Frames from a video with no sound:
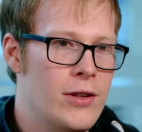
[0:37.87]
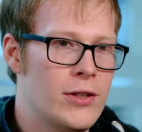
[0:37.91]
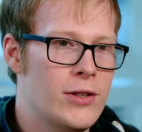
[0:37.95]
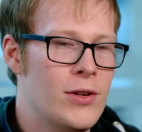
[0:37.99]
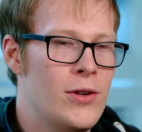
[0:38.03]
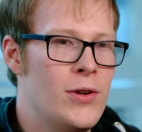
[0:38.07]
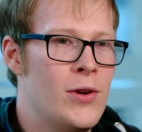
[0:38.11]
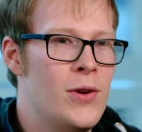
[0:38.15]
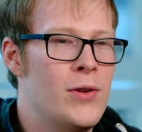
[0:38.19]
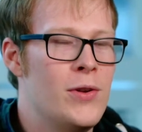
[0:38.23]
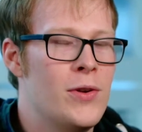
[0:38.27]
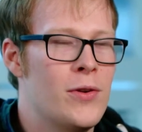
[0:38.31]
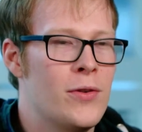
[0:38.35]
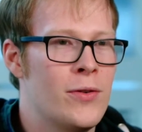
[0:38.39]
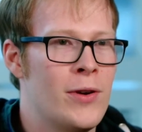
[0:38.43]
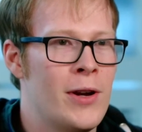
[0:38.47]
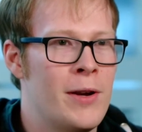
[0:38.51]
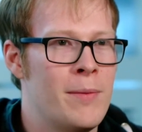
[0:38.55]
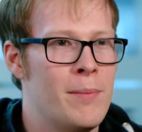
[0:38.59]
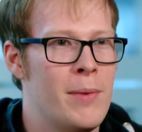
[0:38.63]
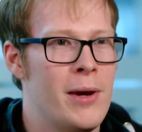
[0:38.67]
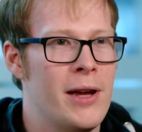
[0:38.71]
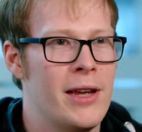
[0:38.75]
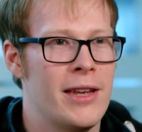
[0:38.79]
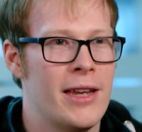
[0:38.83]
So you and your friend
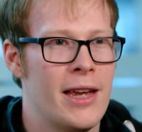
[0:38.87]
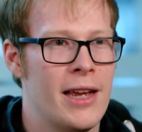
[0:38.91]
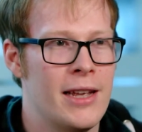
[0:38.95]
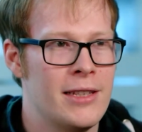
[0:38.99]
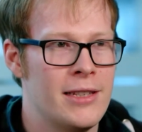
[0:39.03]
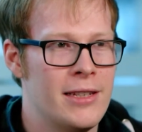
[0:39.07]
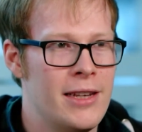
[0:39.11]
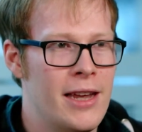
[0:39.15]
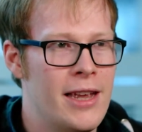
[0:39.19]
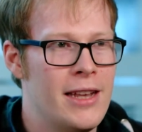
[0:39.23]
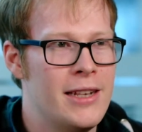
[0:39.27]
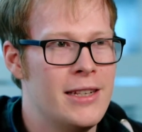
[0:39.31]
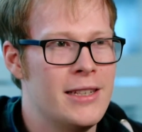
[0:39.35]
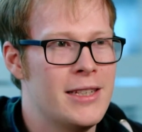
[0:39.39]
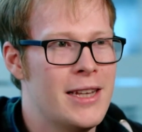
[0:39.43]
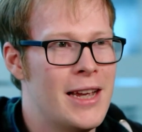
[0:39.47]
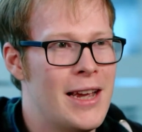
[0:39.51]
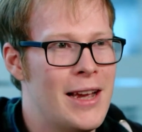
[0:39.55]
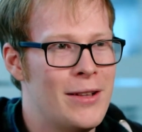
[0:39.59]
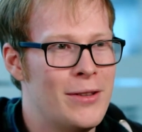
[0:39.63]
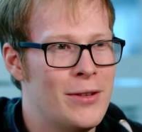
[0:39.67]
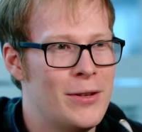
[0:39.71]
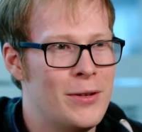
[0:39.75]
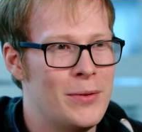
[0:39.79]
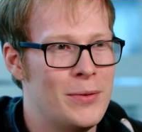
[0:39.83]
might get
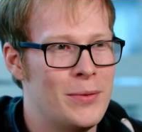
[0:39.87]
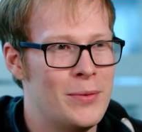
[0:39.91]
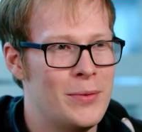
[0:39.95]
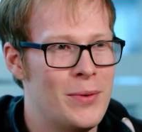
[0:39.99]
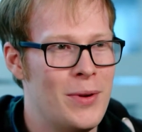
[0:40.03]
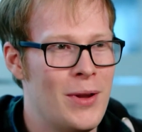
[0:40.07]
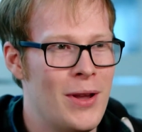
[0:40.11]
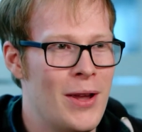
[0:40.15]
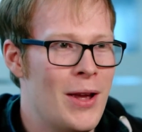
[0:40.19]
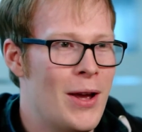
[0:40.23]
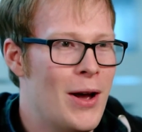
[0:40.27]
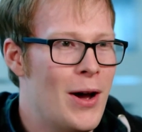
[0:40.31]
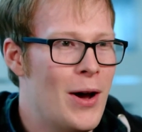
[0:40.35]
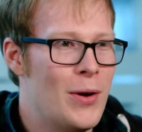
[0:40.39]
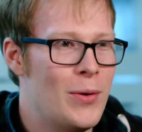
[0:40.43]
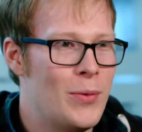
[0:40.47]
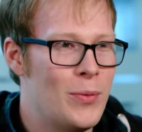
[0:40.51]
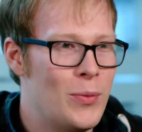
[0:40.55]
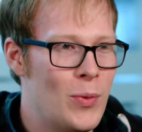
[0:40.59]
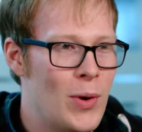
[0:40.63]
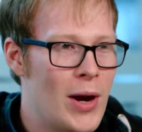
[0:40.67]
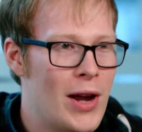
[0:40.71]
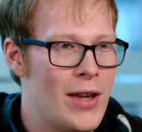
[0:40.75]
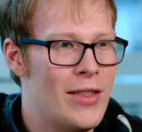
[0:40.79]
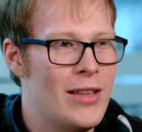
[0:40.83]
intel on
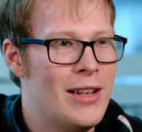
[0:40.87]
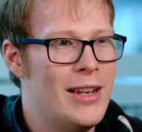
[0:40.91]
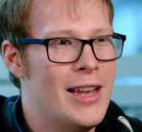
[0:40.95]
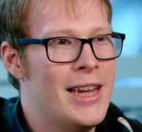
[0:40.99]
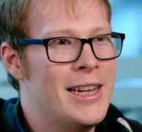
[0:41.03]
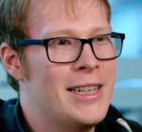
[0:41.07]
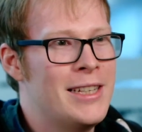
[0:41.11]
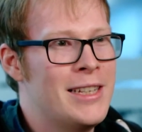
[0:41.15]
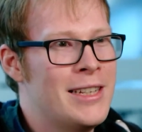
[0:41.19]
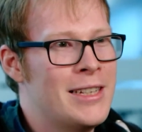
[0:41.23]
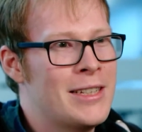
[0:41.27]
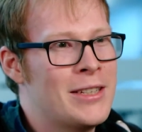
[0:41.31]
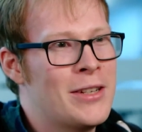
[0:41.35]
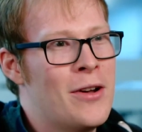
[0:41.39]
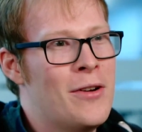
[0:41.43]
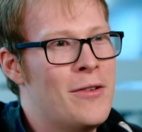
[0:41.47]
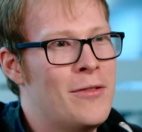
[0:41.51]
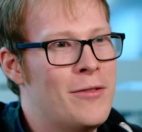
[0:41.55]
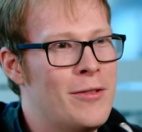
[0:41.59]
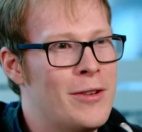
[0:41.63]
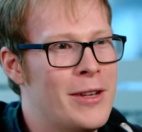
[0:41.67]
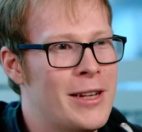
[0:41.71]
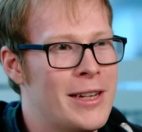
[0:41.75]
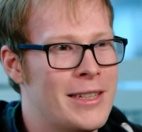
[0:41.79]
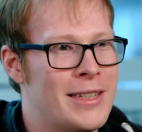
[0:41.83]
where the latest
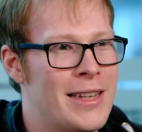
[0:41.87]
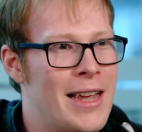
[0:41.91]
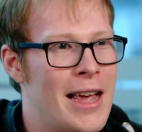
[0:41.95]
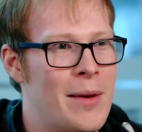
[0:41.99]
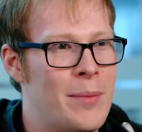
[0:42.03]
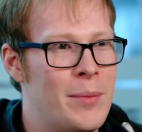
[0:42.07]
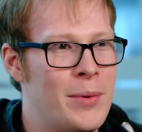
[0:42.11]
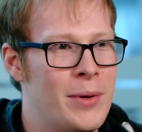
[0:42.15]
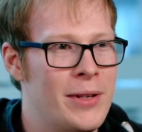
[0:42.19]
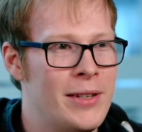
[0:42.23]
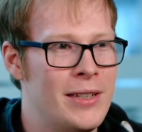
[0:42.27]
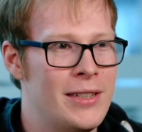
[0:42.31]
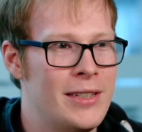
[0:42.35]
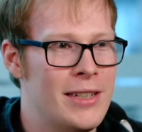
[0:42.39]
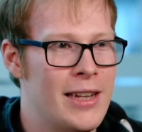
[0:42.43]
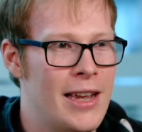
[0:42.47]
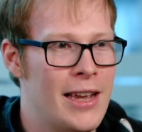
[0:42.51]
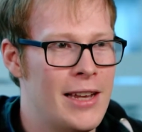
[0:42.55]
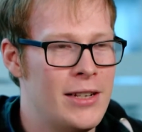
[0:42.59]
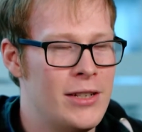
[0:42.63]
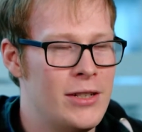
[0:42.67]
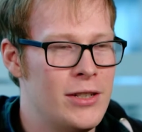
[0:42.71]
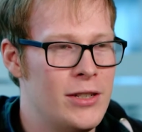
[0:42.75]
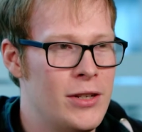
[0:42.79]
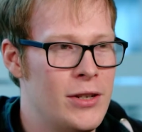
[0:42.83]
conflicts happened,
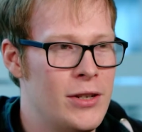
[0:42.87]
and